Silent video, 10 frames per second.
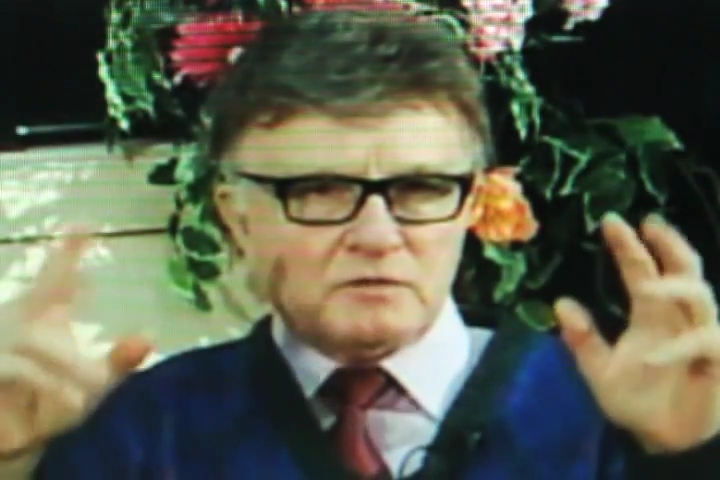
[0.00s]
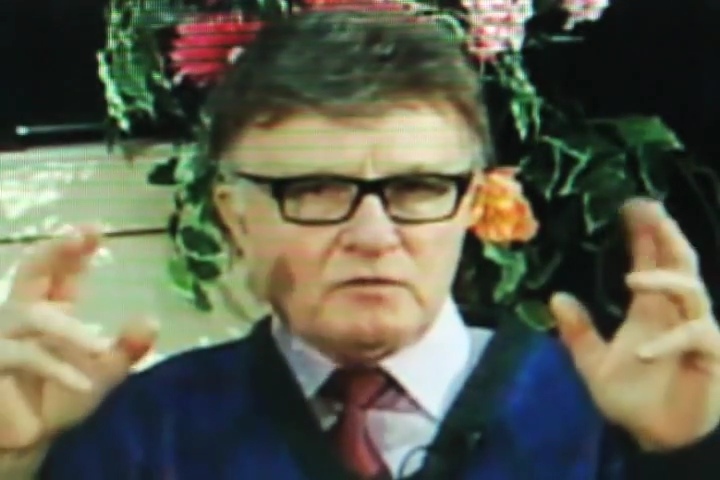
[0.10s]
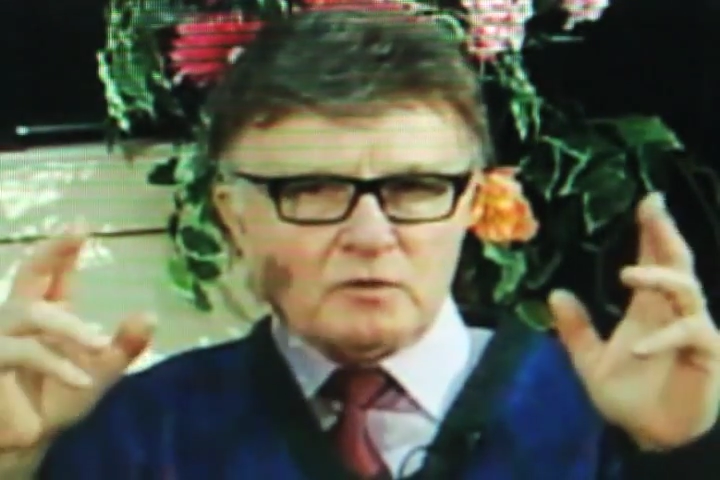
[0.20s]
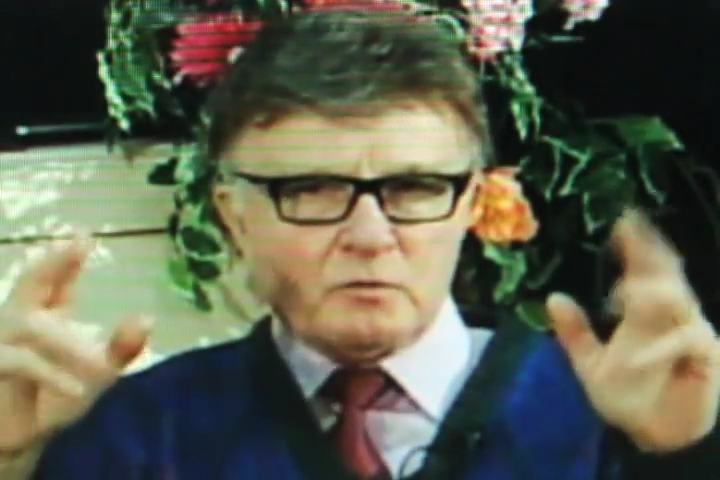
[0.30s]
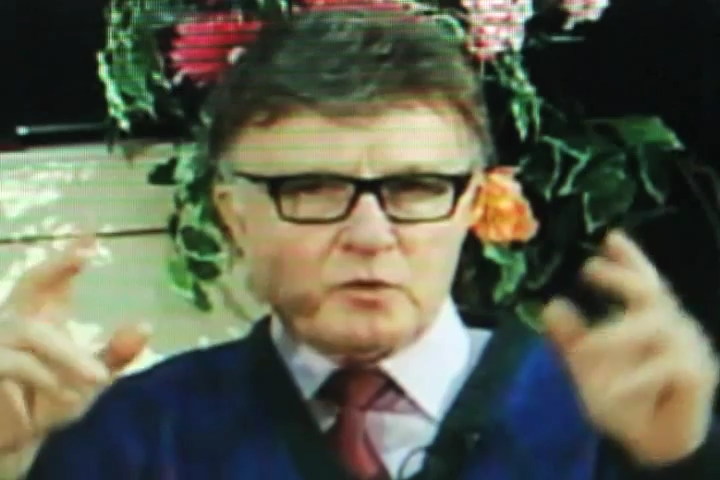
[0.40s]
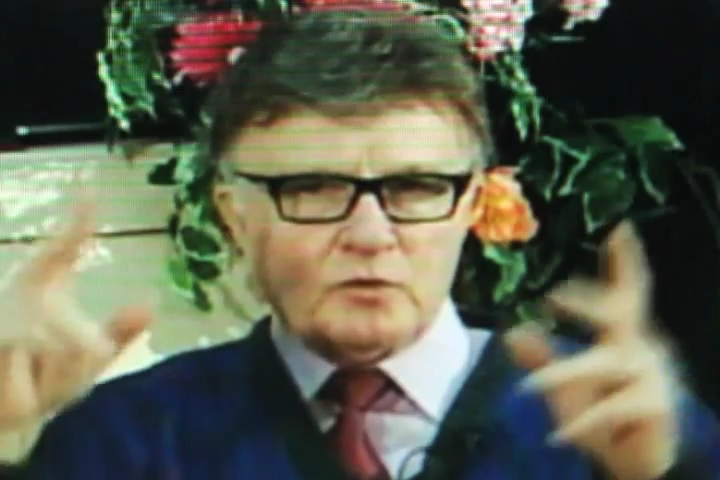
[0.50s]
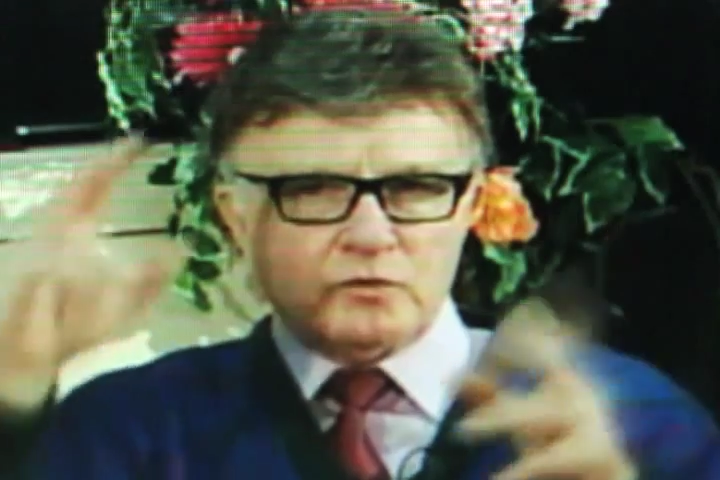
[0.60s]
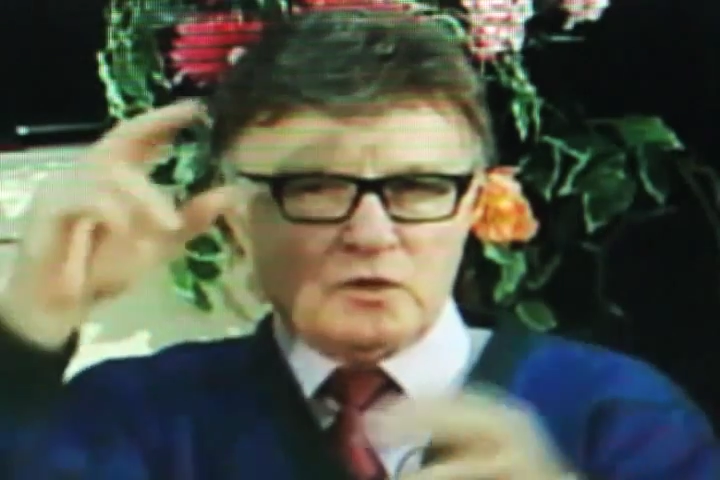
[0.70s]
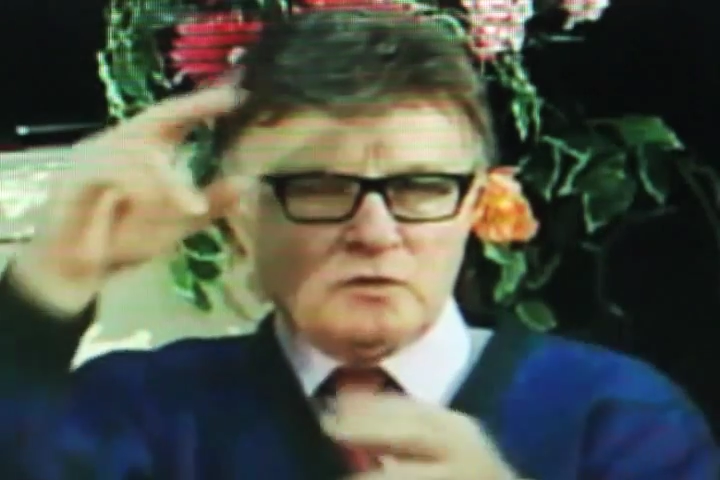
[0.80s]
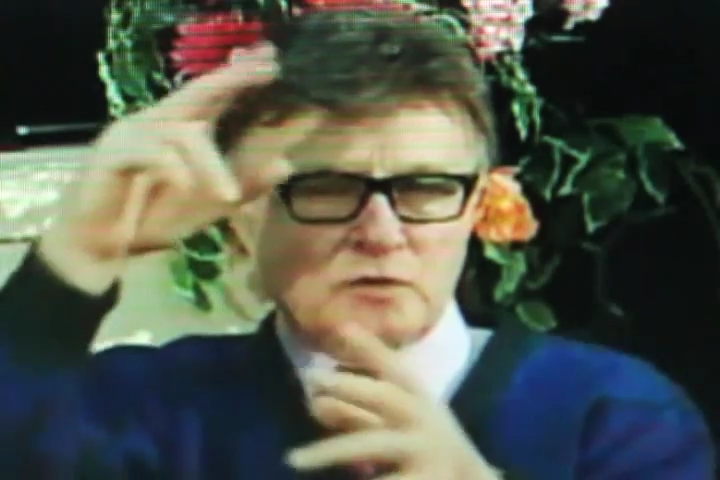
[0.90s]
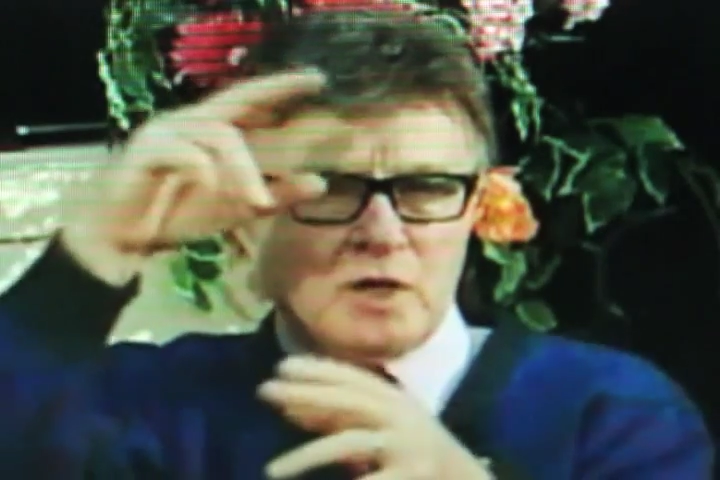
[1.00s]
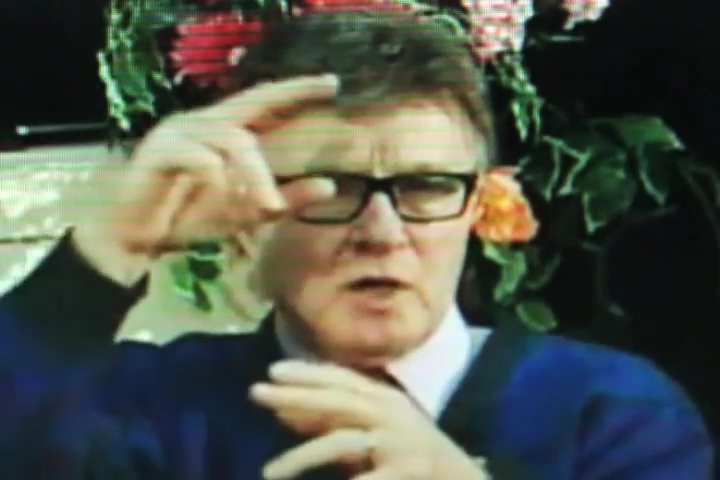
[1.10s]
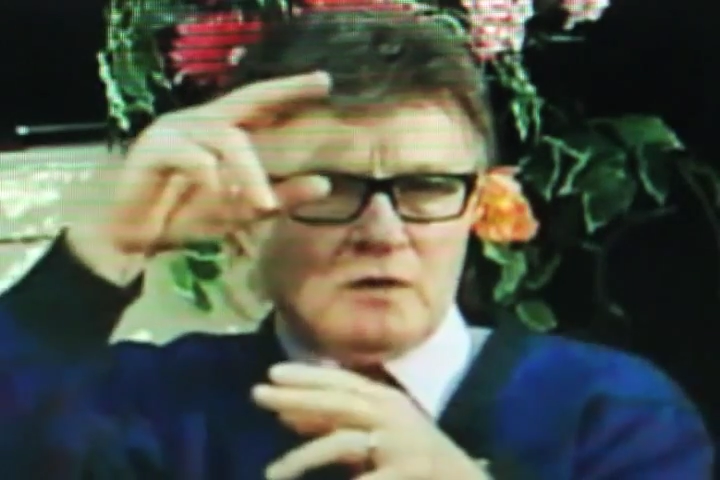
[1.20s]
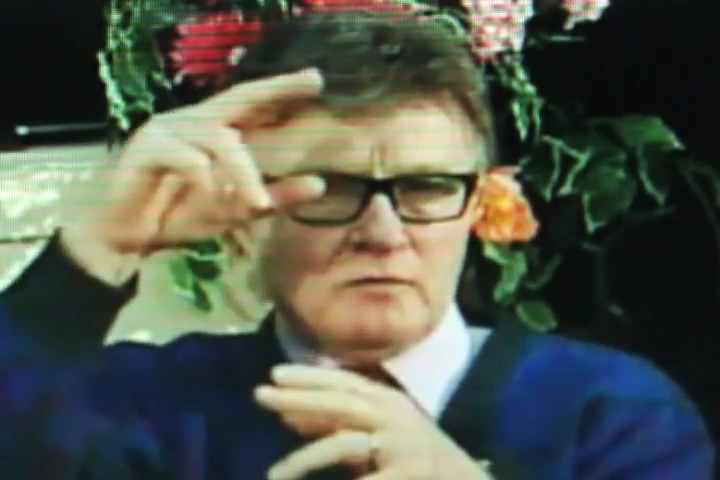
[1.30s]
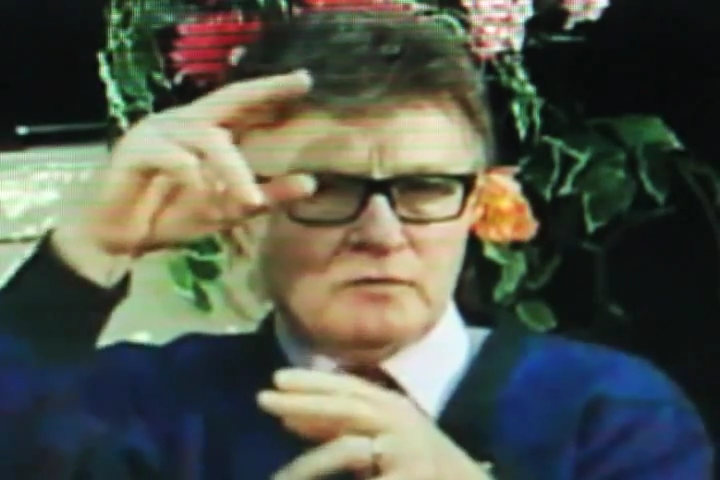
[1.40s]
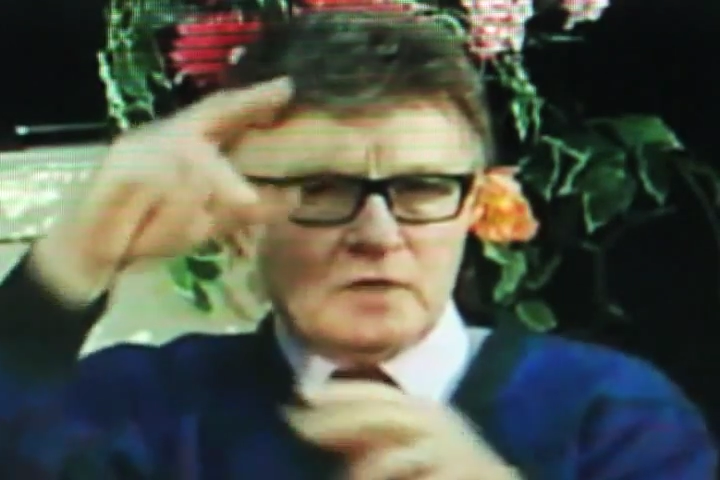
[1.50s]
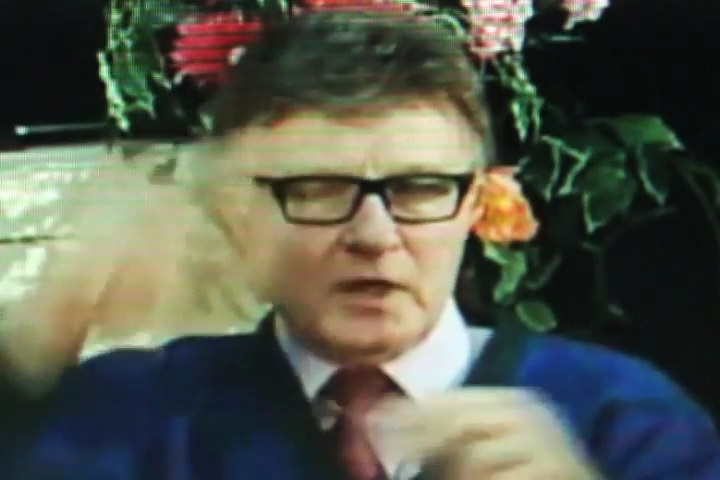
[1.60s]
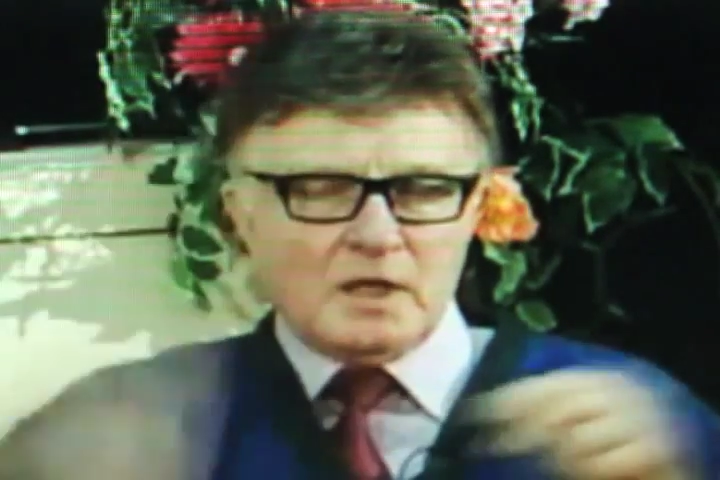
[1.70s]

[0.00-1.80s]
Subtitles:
If you'll prune those off,